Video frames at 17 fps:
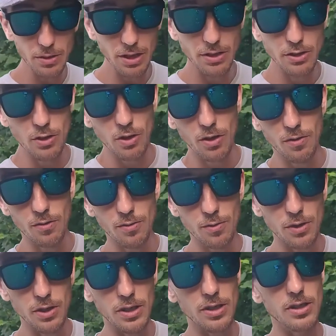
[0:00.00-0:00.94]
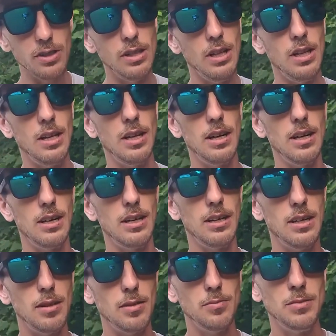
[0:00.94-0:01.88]
and you're on foot,
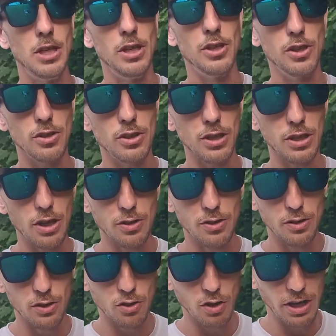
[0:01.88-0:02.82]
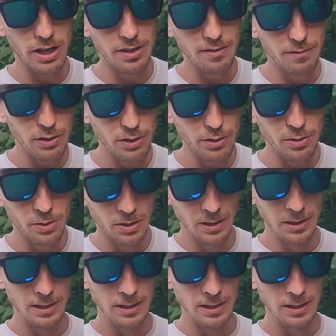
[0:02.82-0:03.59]
you can go to Grandview.